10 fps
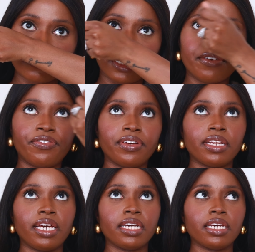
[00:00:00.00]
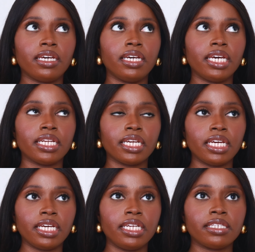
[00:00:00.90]
I feel like it
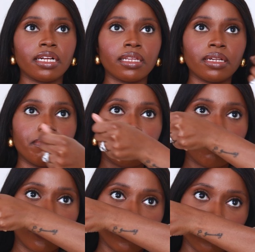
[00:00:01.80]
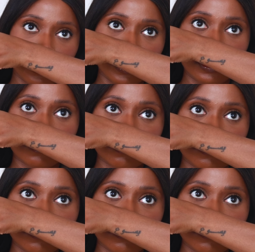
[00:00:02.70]
is a little bit more woody